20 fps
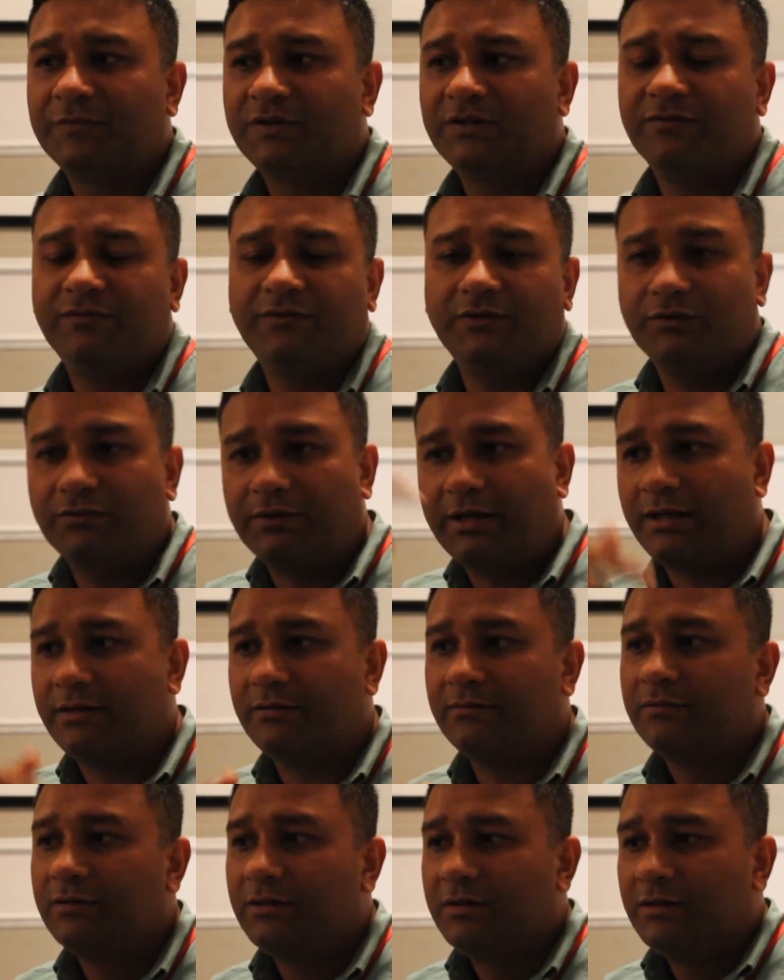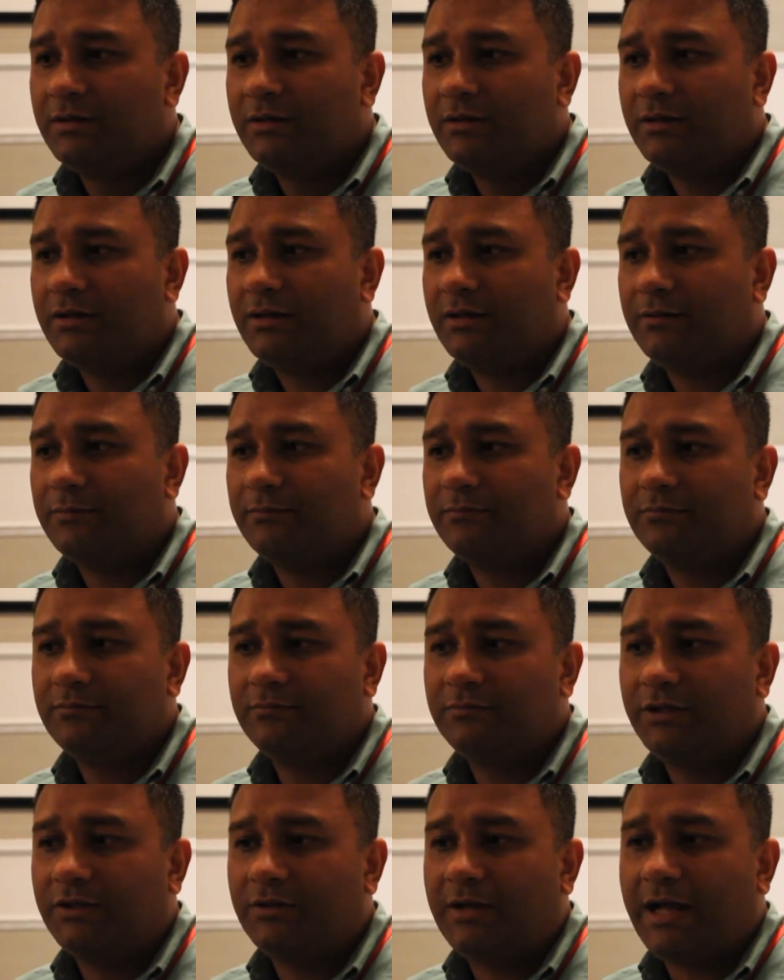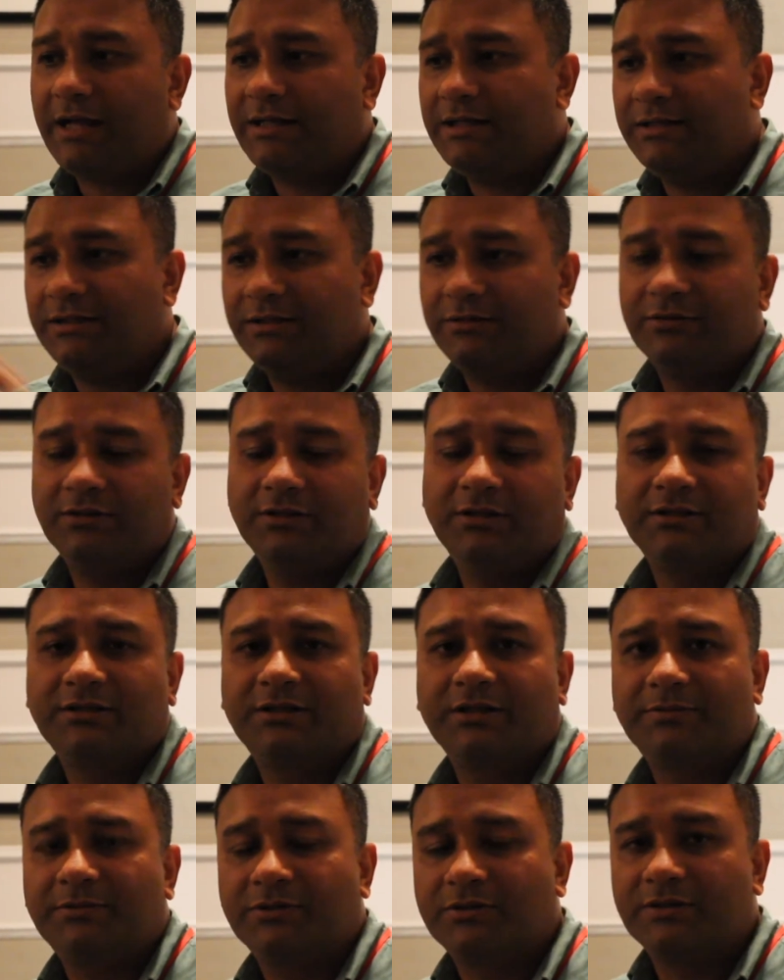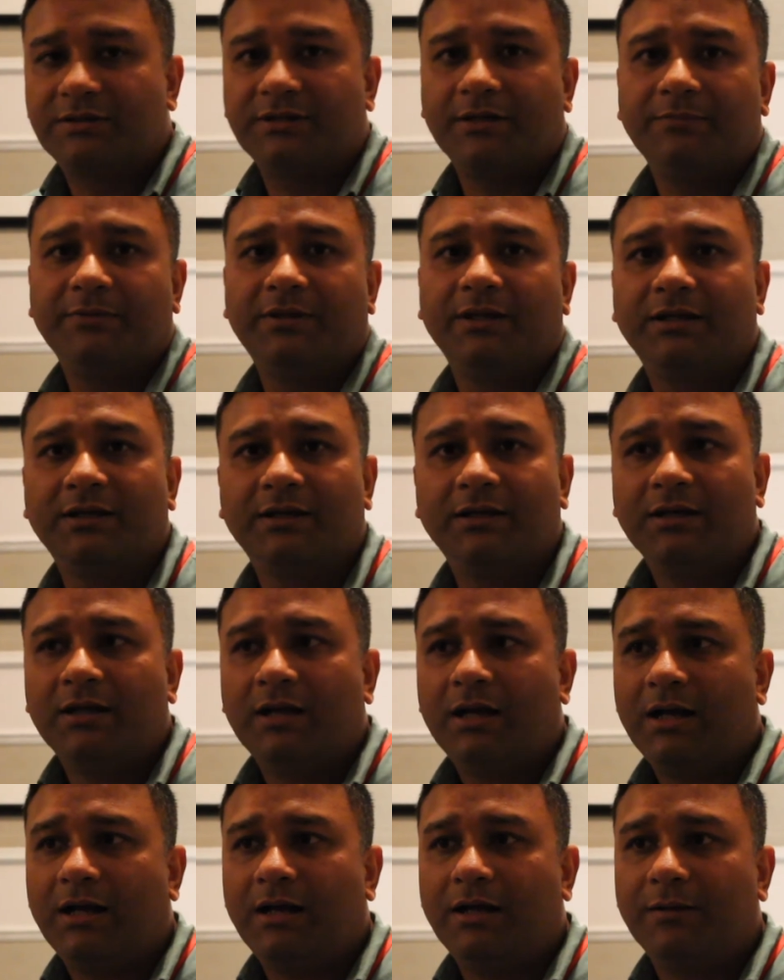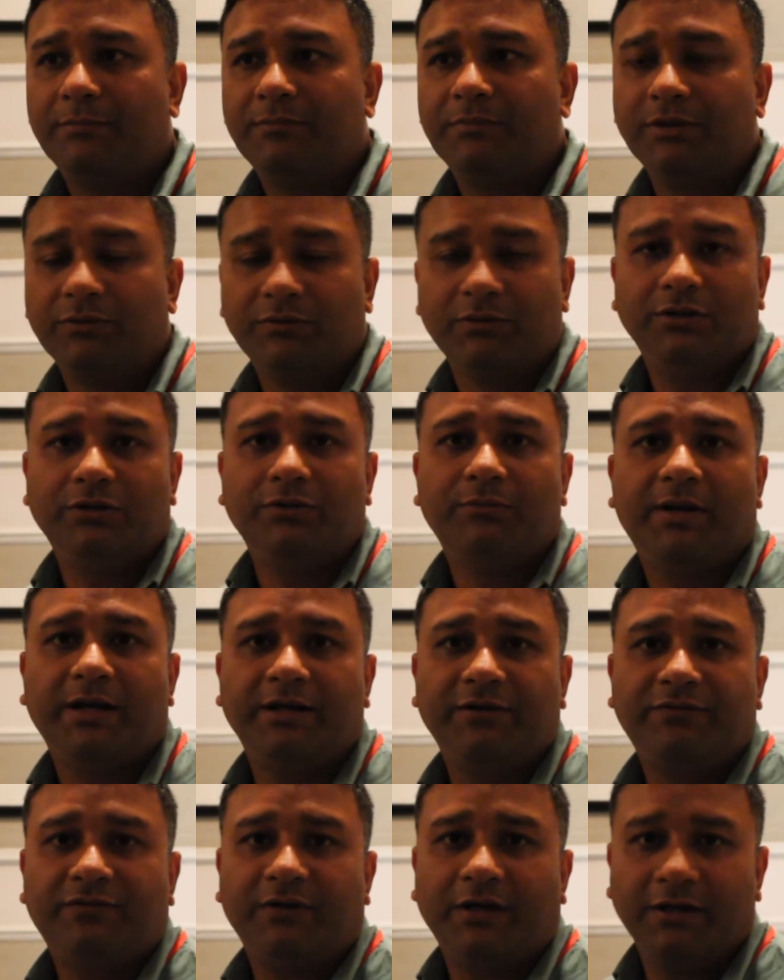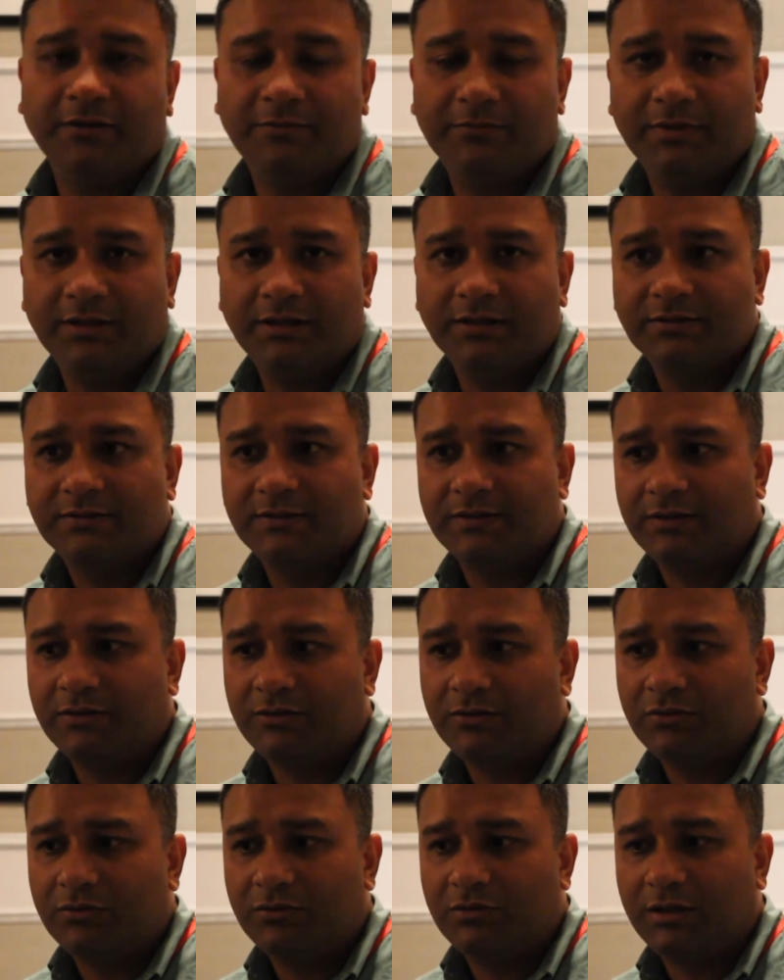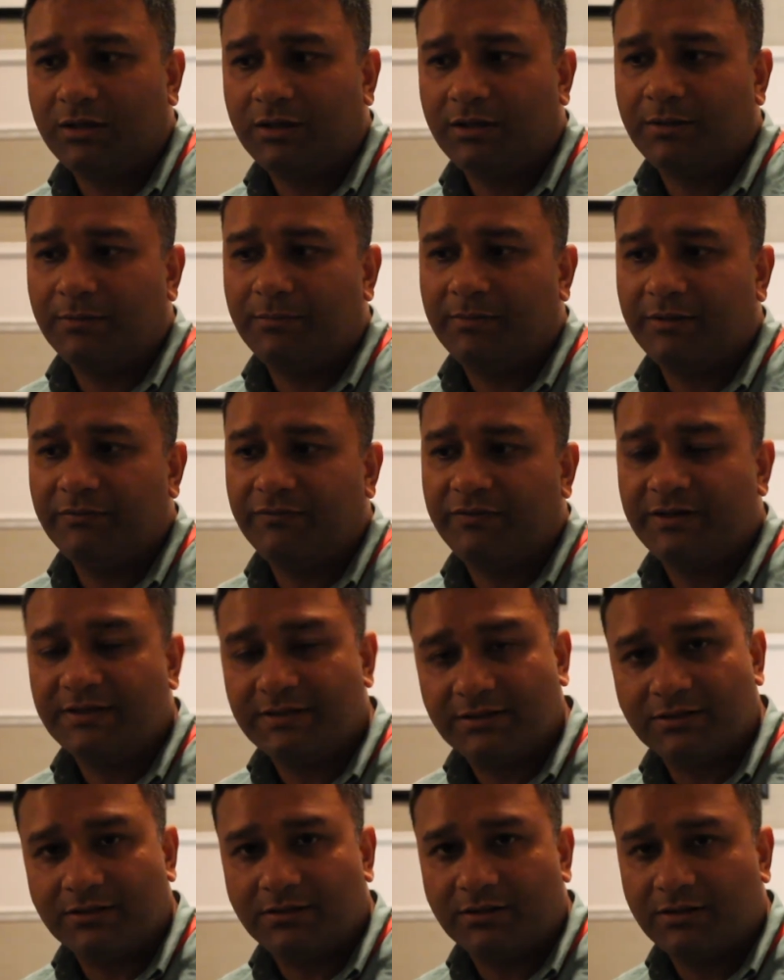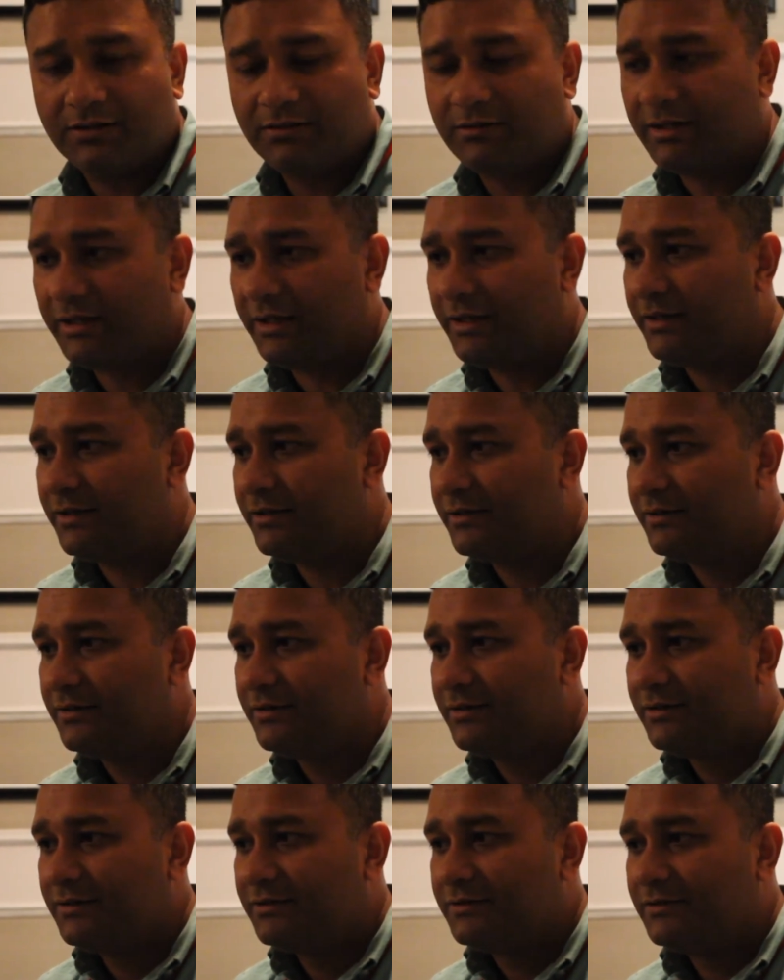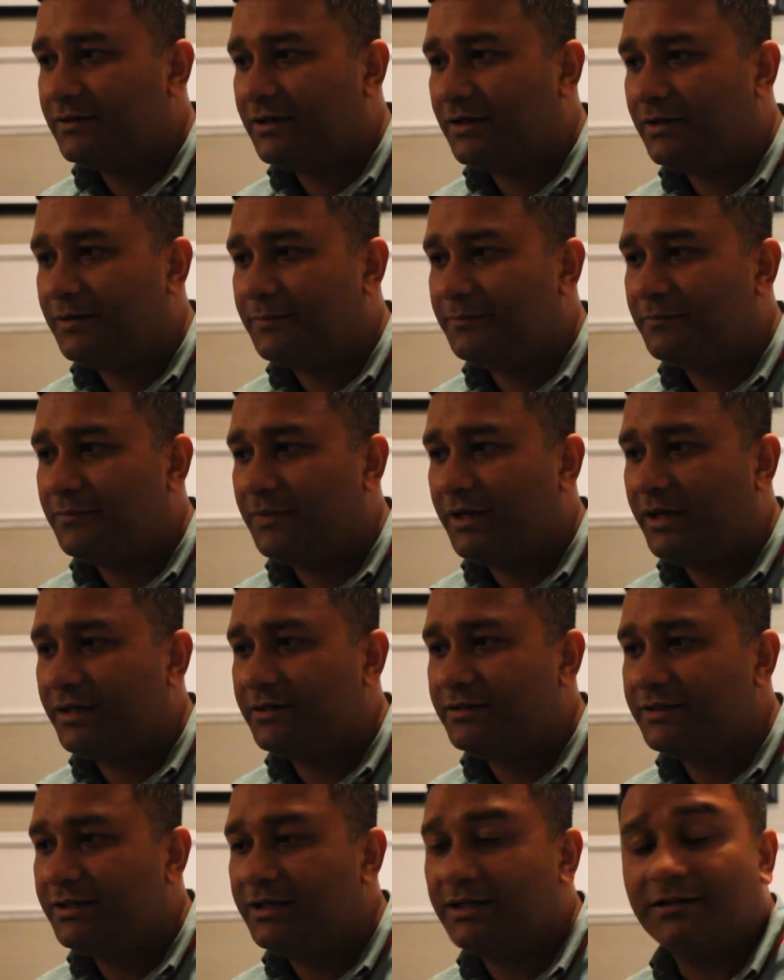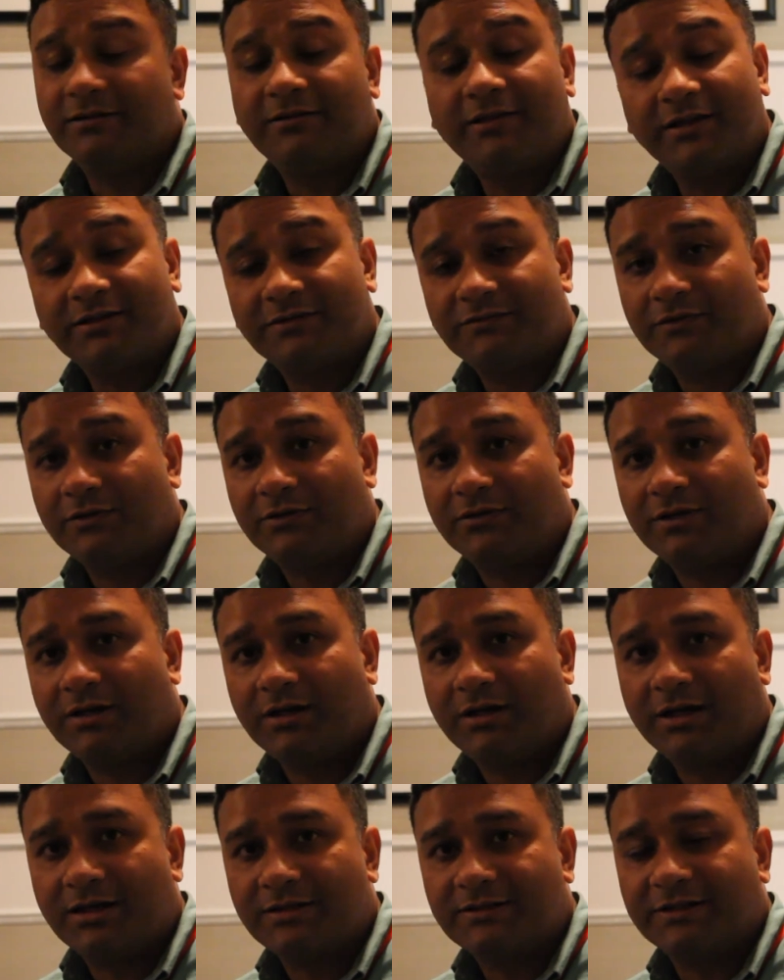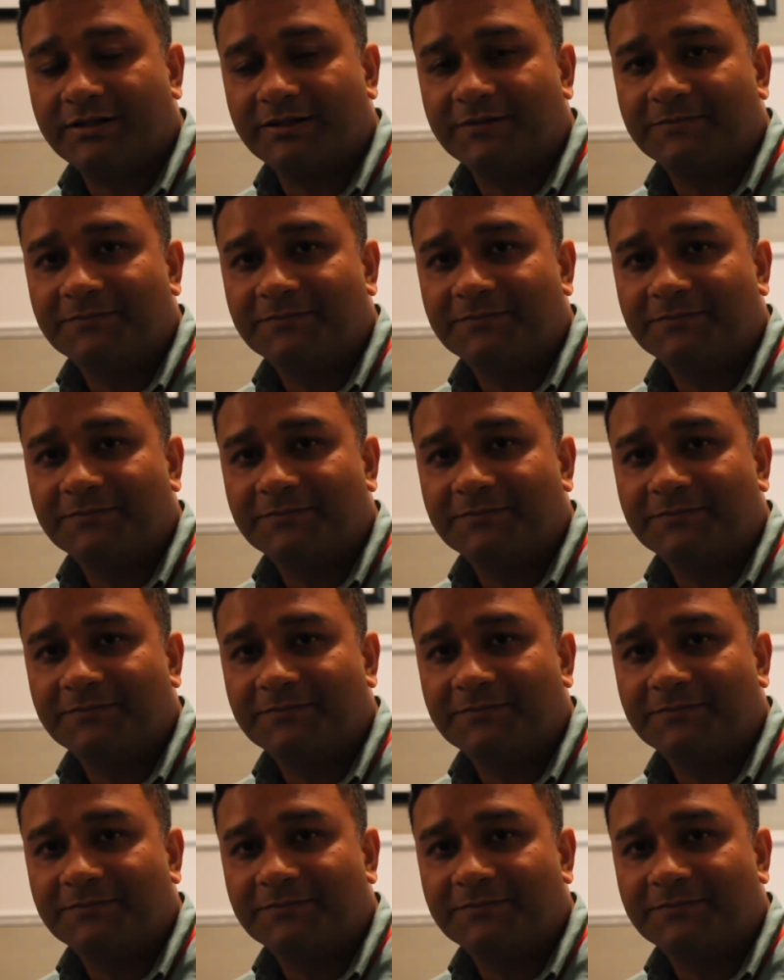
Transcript: if you can add it into the description or something, you might find me. So my face is on the thingy. And yeah, thanks for asking.